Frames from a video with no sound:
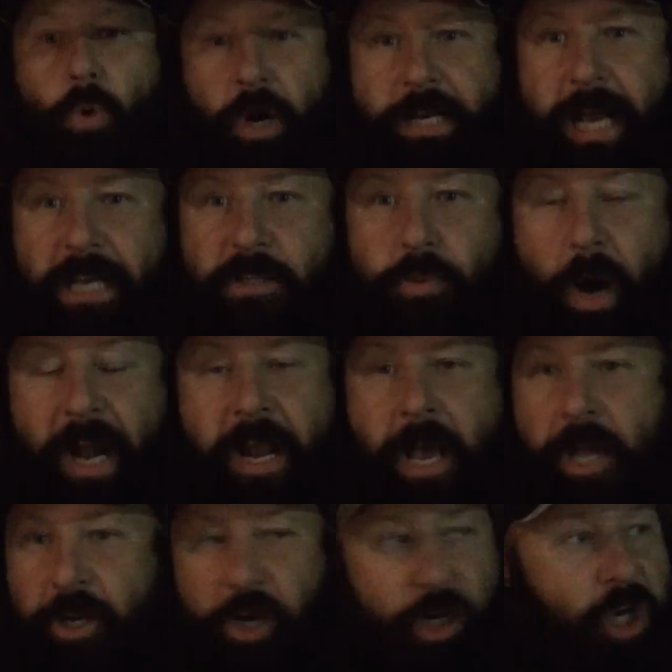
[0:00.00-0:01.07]
Well, guess what?
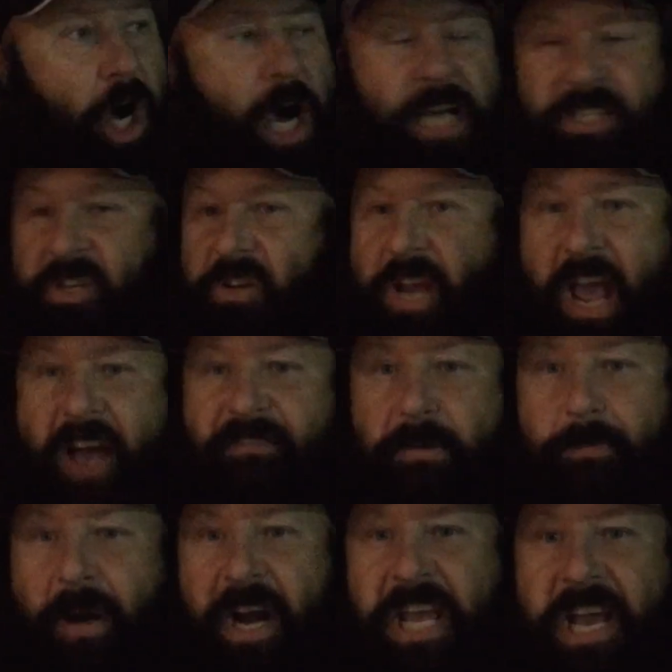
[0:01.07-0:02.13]
You're costing
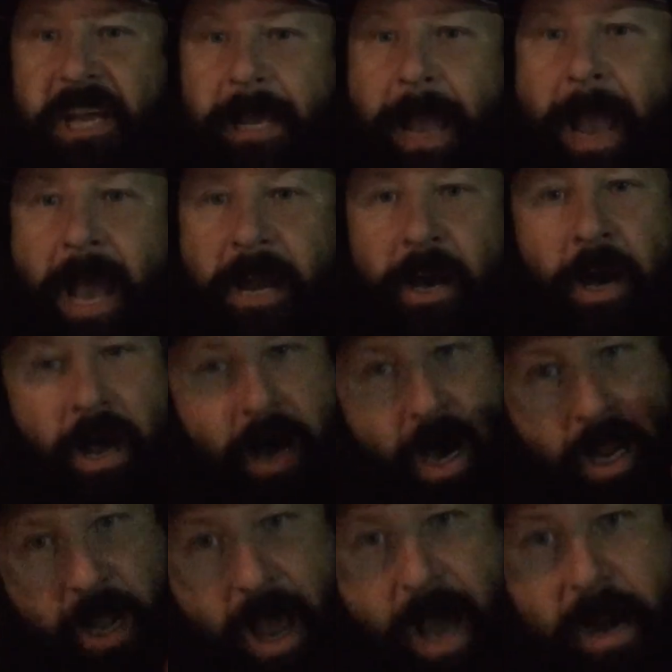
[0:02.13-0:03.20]
everybody in Canada
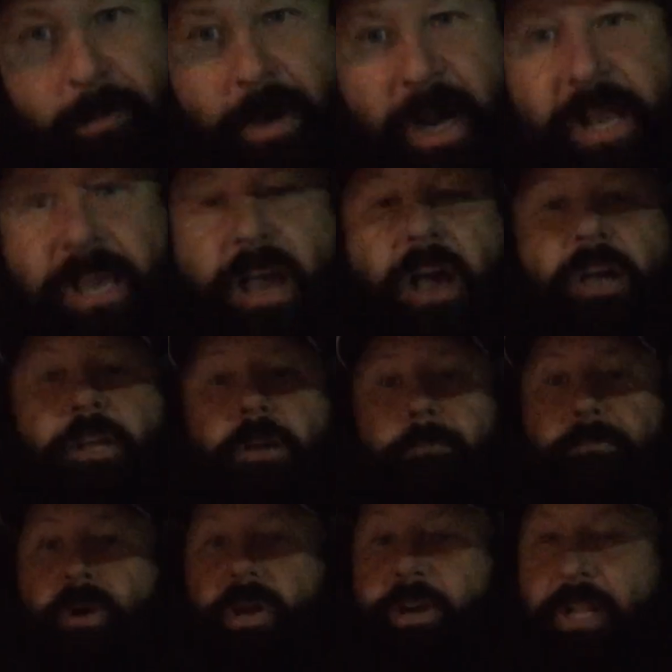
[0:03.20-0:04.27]
a lot of money. You're
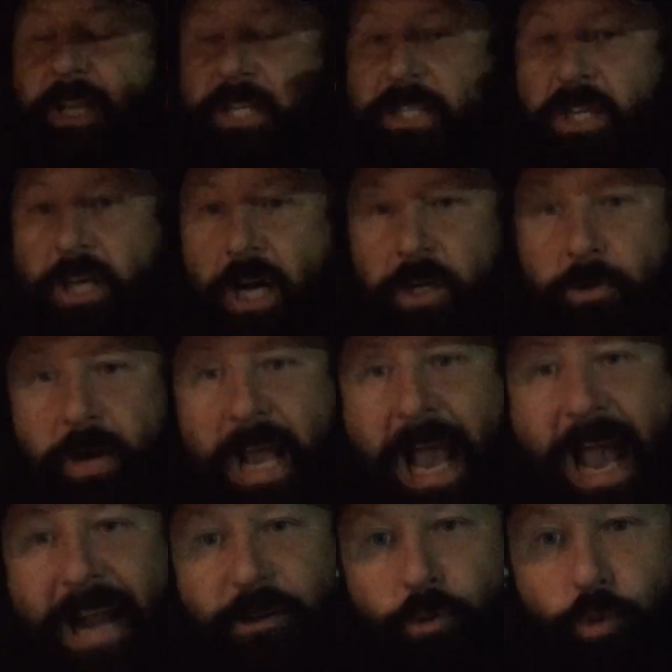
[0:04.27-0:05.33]
putting this country
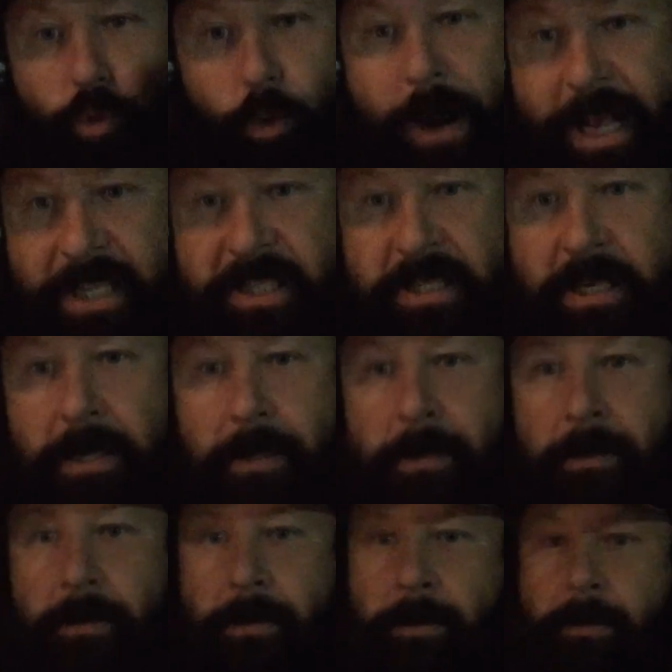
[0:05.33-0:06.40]
at risk.
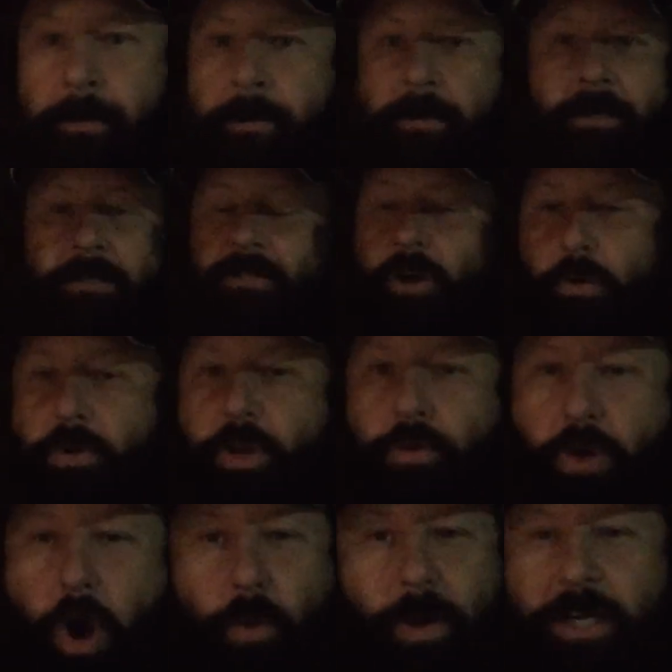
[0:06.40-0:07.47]
Don't you
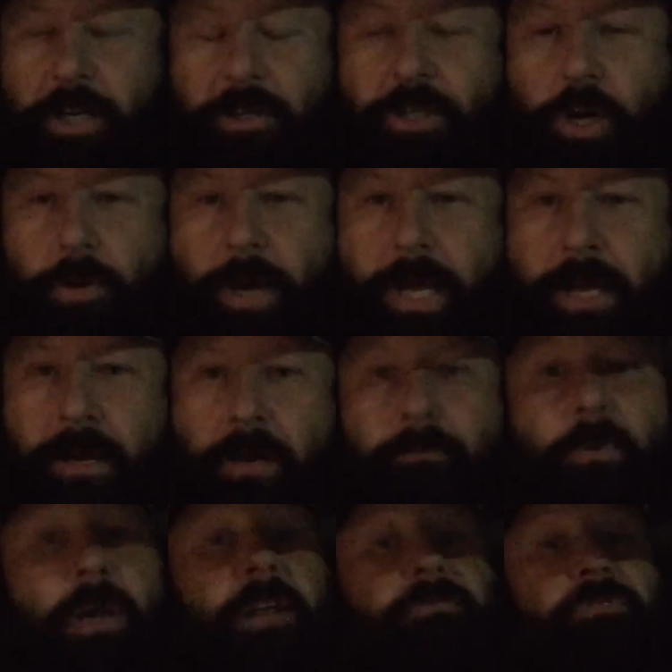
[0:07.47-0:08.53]
know what you're doing?
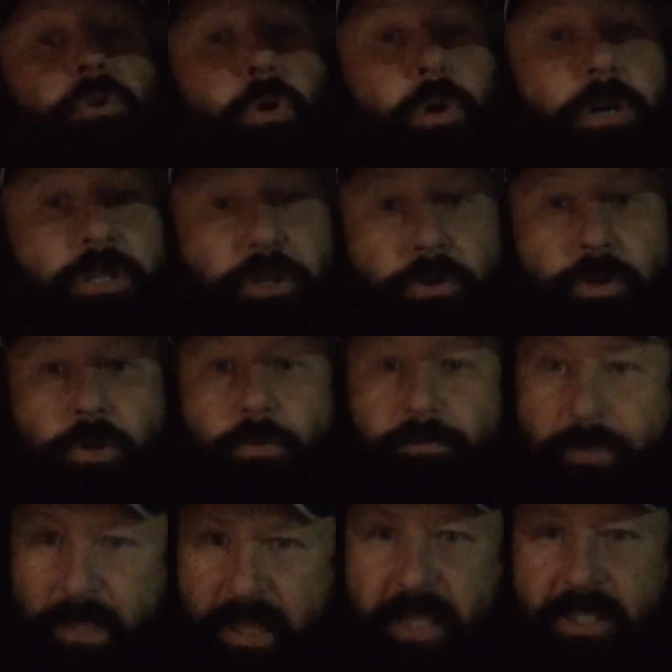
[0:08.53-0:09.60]
But of course you do.
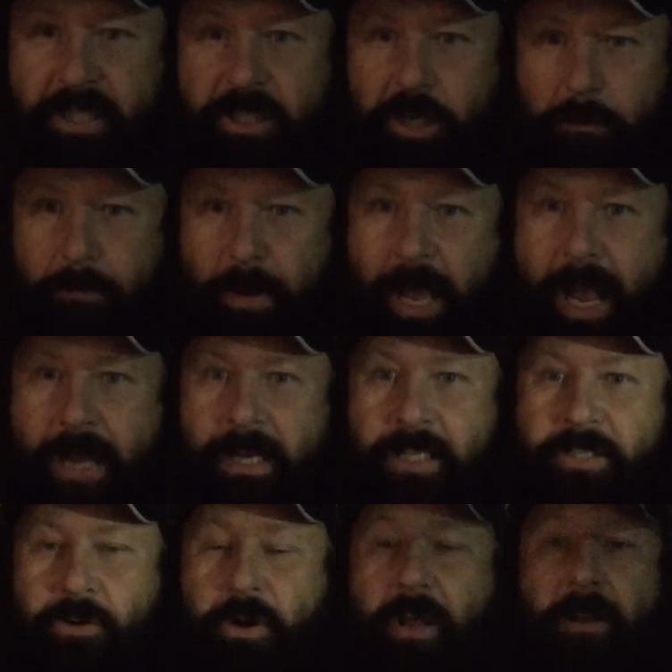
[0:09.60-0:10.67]
But this is your plan,
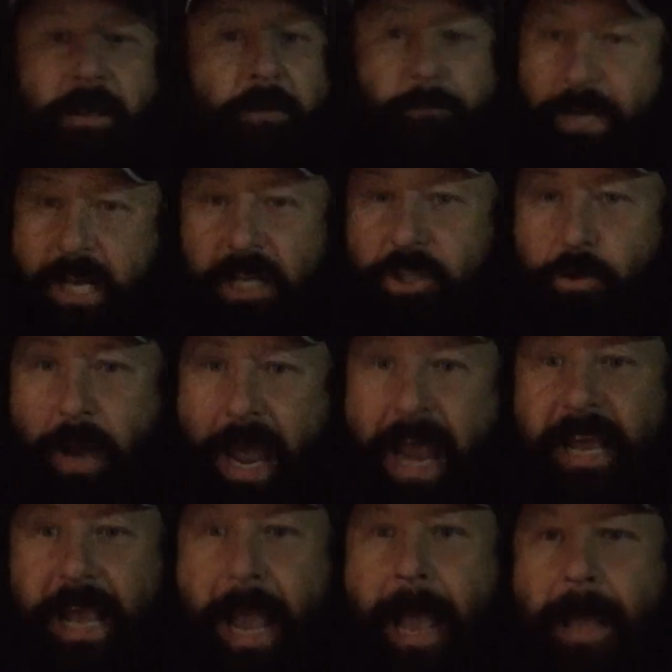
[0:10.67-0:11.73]
isn't it? Because you
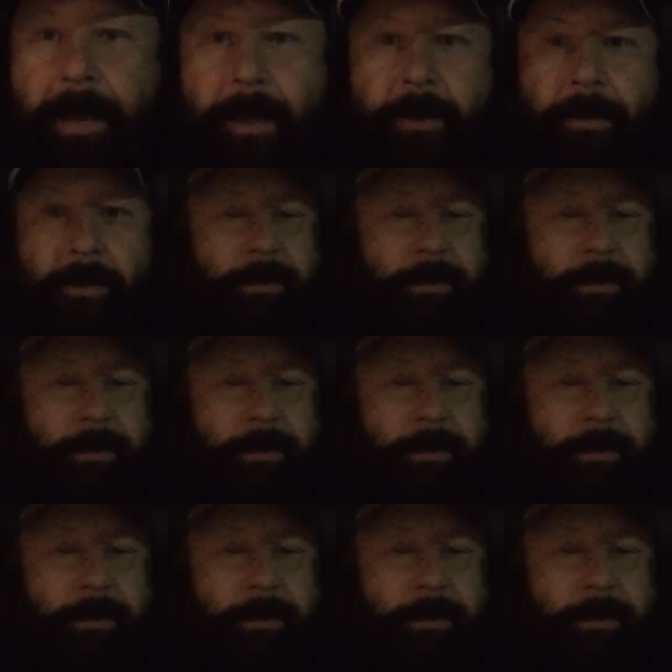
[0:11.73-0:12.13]
hate Canada.